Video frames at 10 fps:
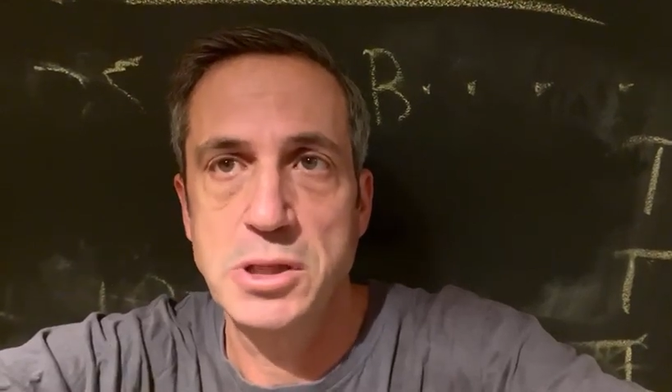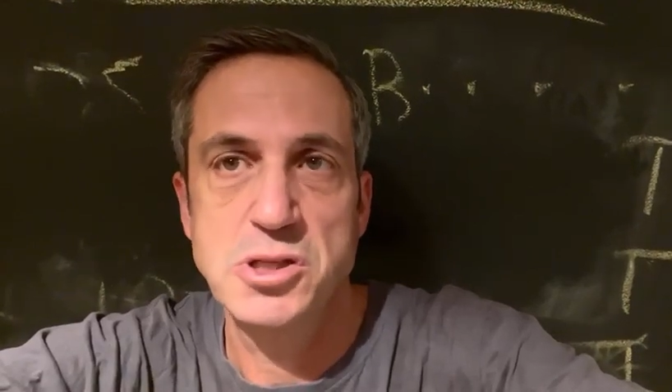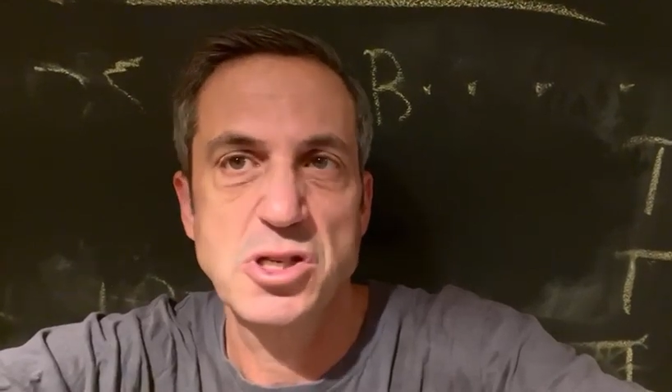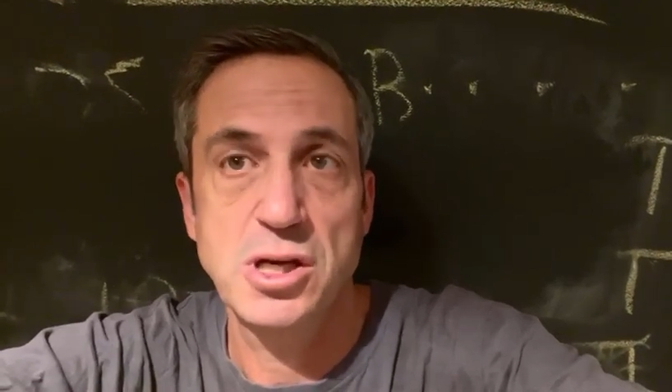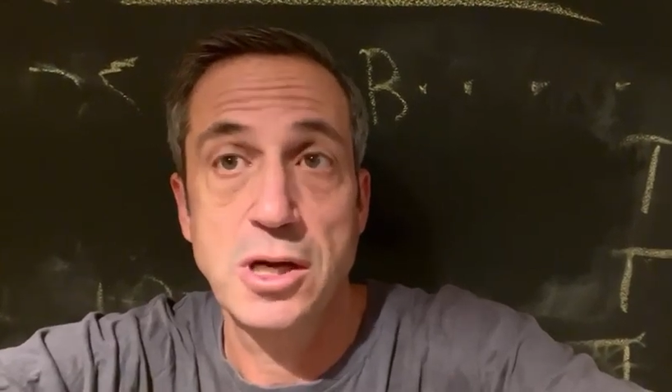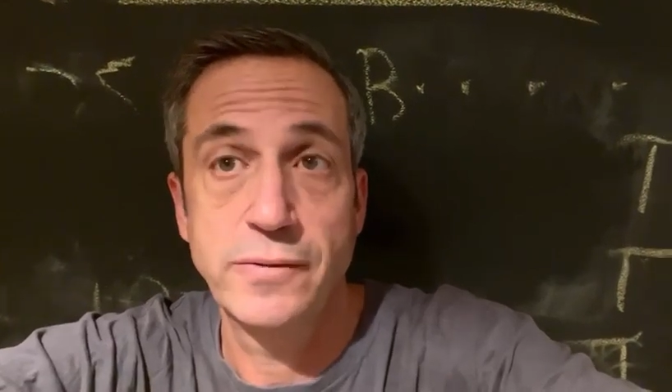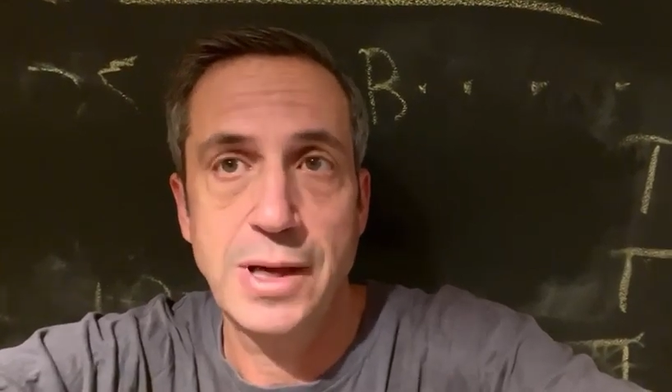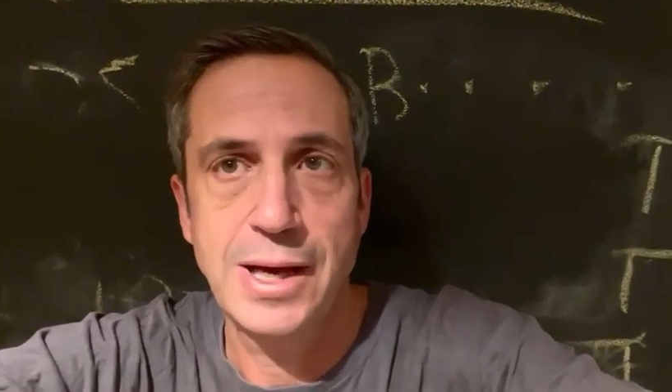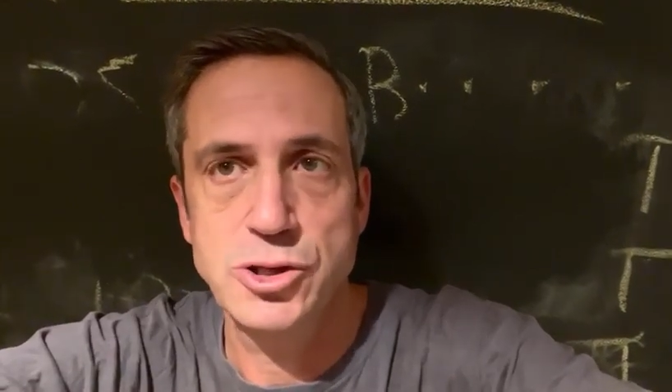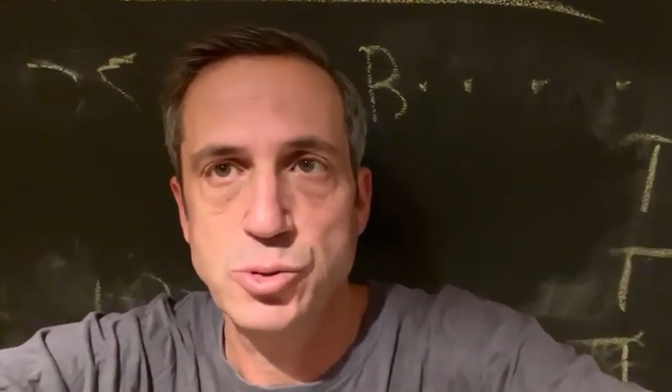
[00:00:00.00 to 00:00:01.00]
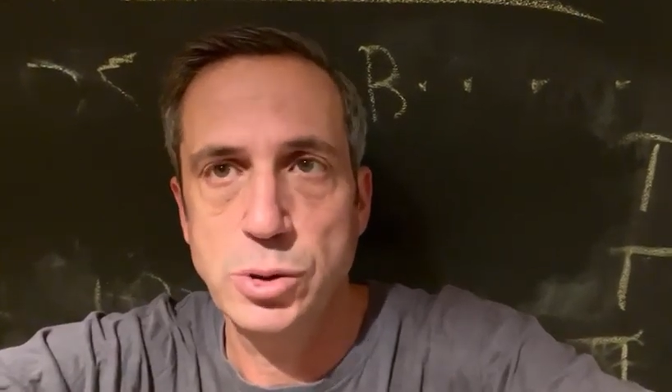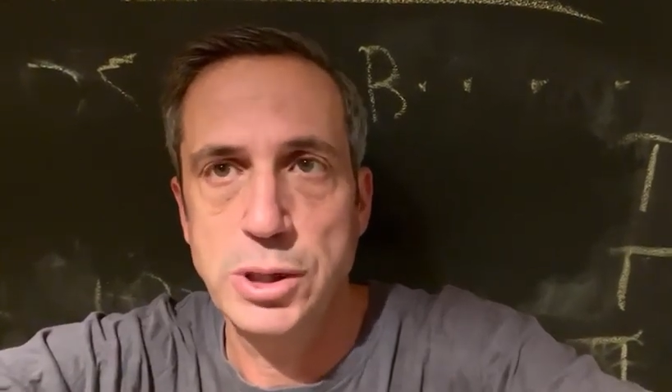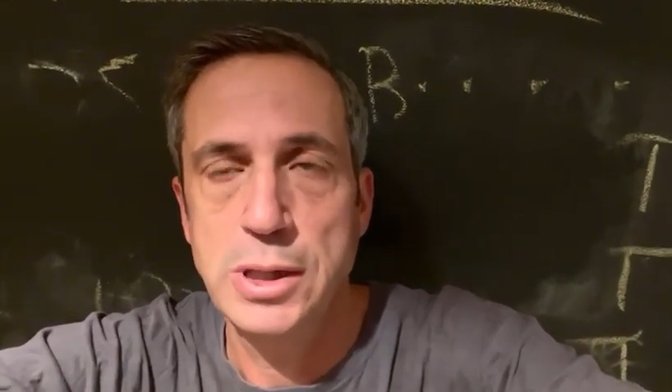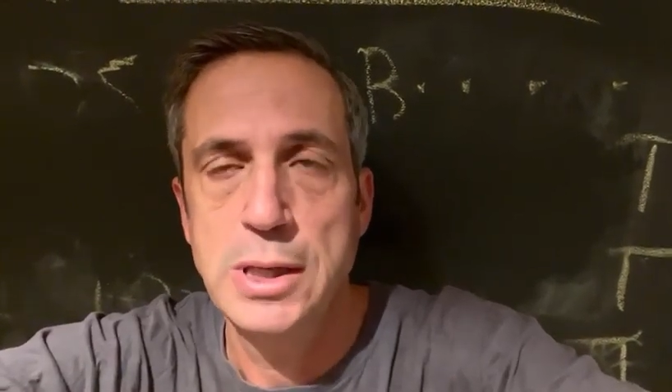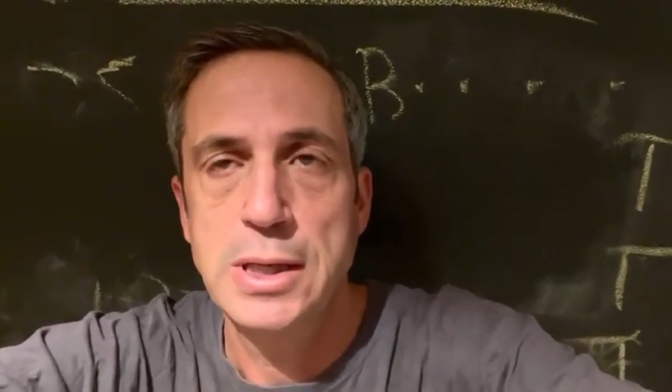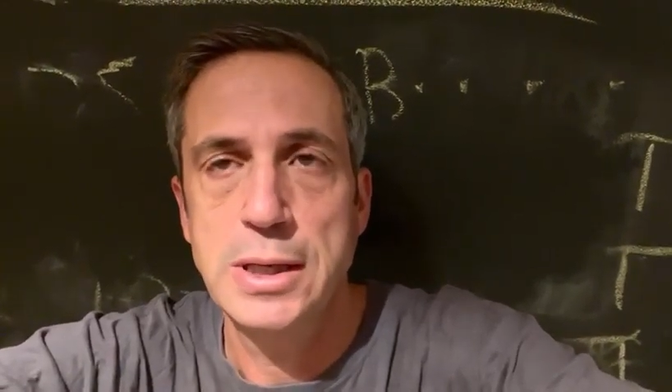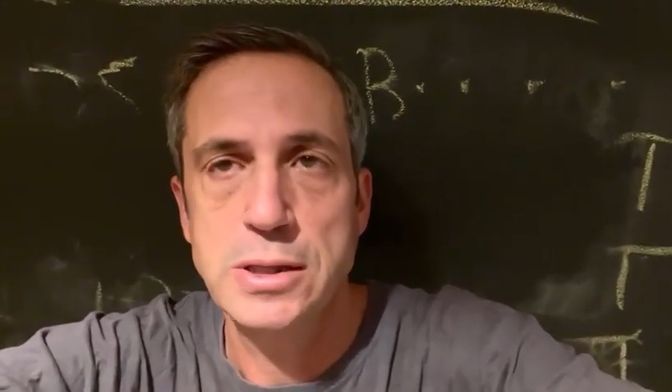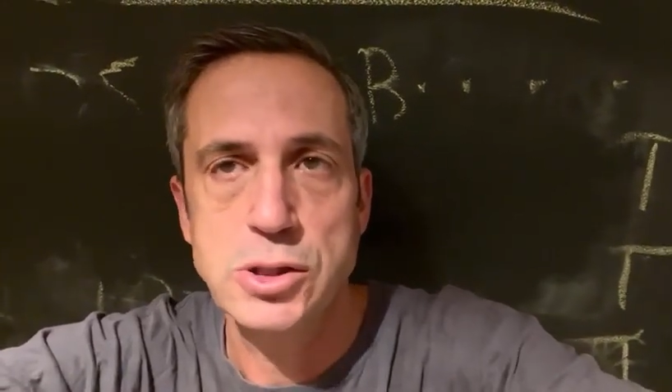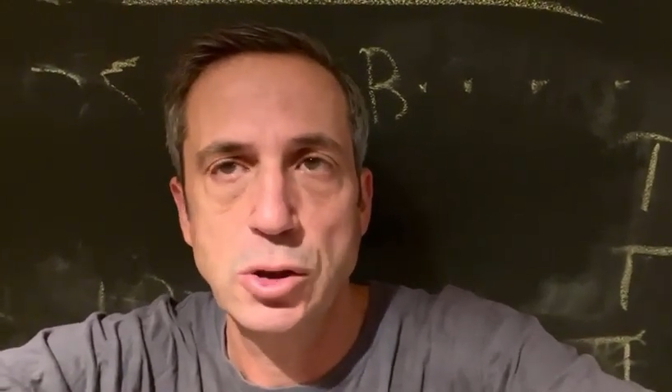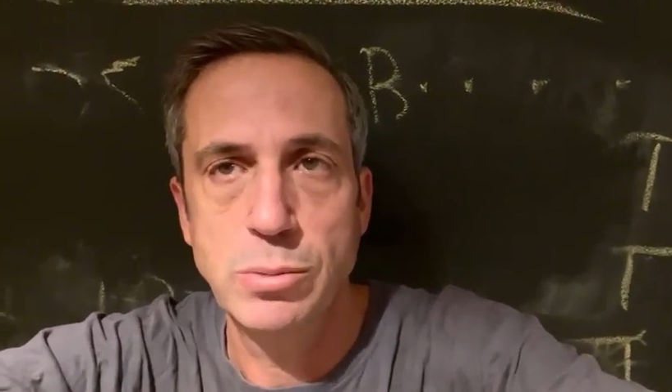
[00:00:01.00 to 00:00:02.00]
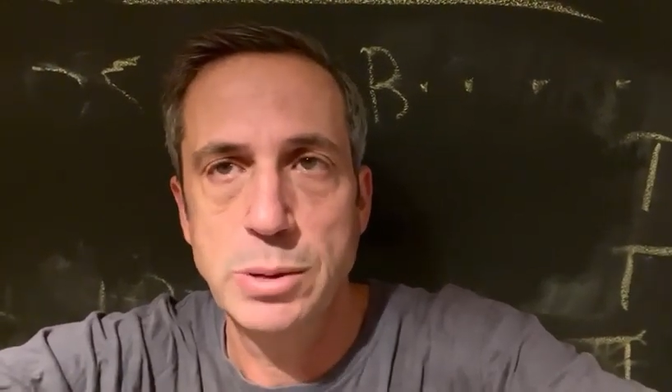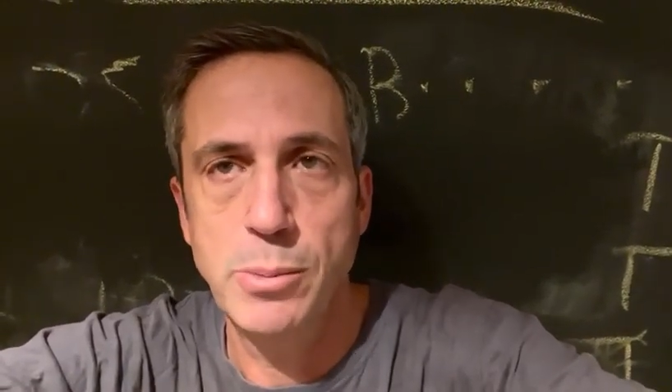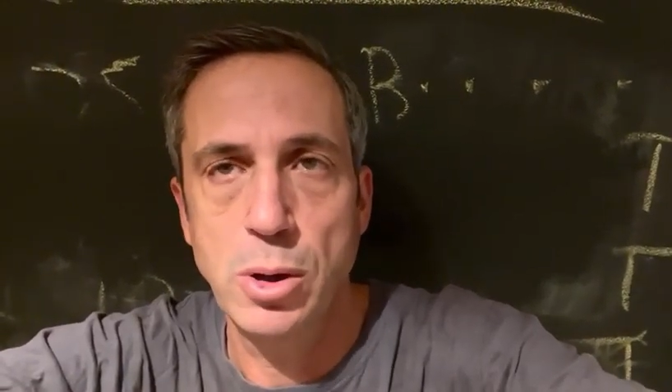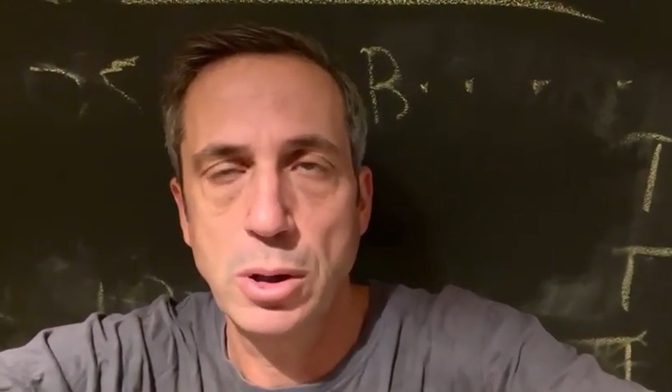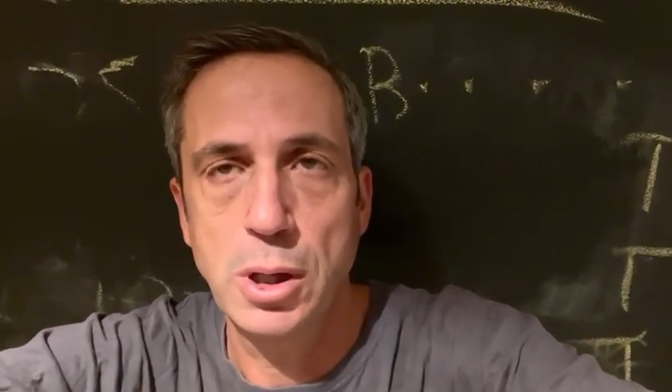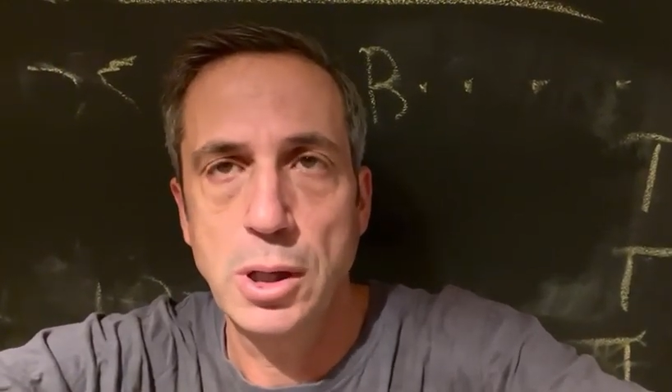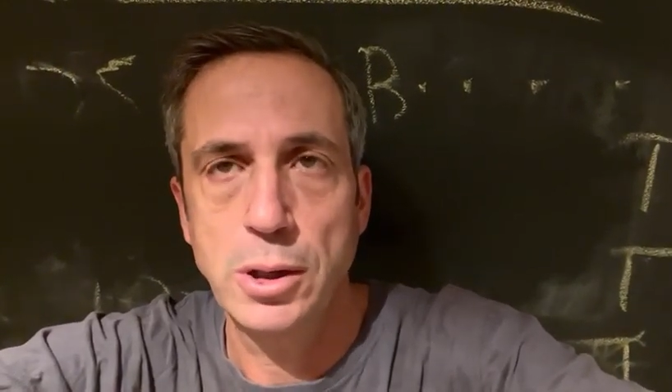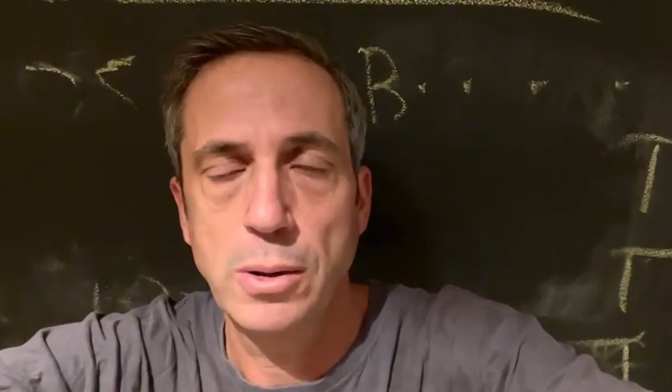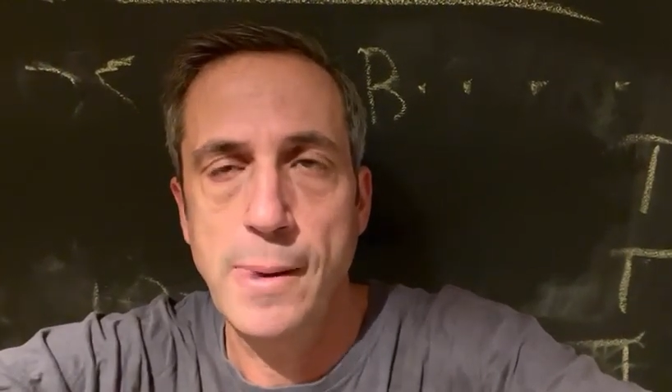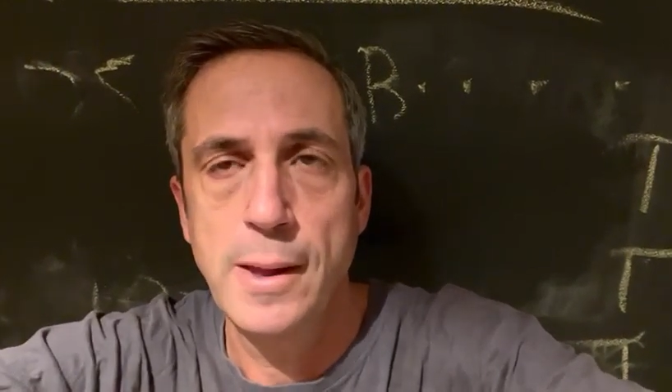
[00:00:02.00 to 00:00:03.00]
just kind of casually at his home in Mar-a-Lago.